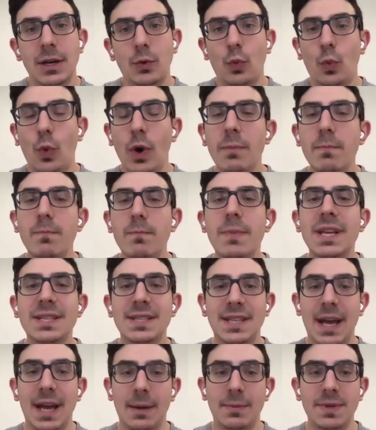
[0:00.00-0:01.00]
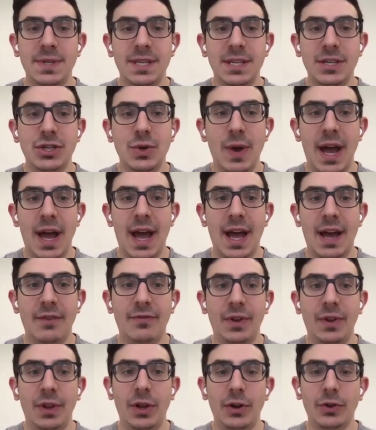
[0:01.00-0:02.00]
what missteps did you
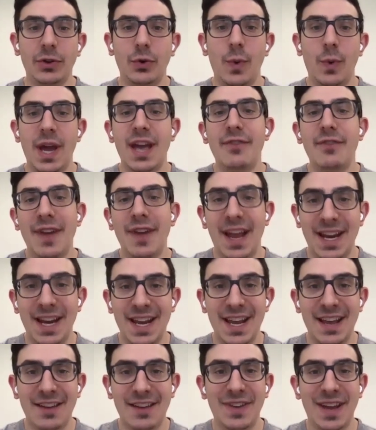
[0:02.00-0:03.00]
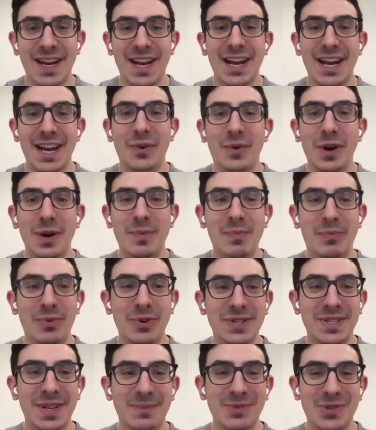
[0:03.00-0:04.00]
have along the way if any if any i don't want to be
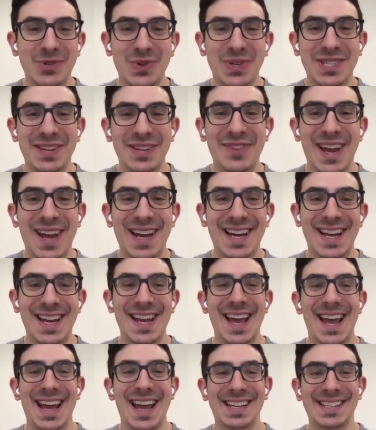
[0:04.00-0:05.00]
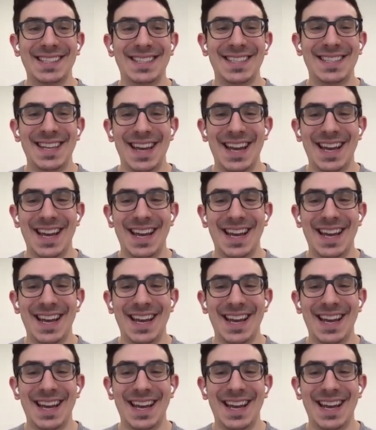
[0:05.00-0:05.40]
presumptuous if any and